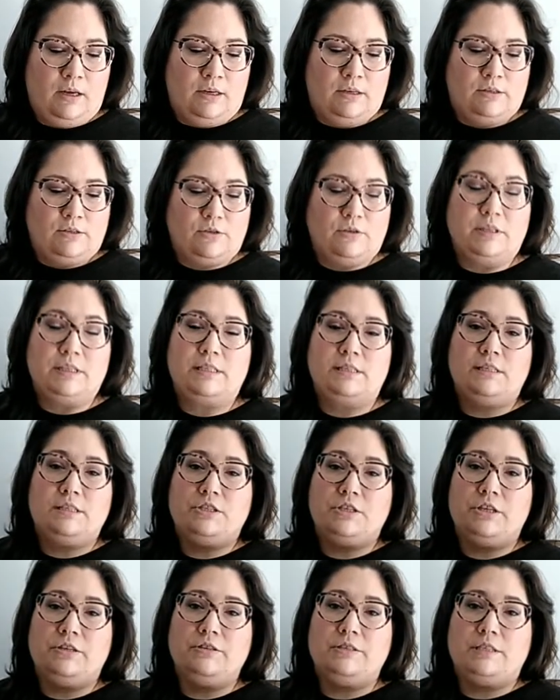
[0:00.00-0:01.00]
So this is a
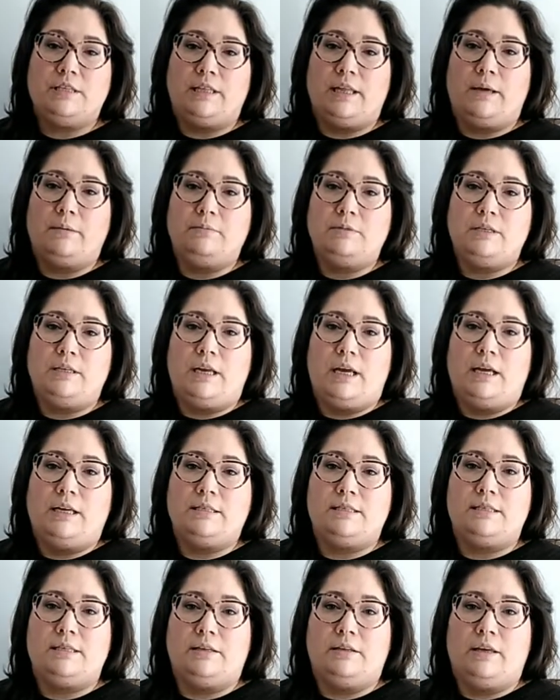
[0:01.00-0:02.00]
cheers to them today,
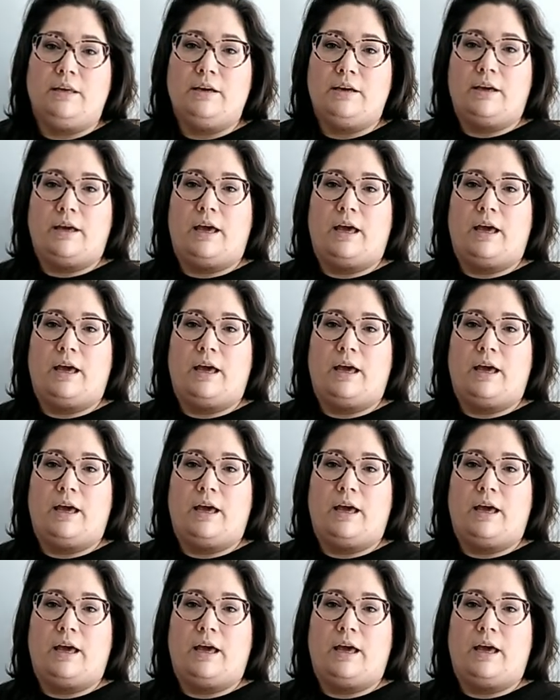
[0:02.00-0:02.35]
to Celia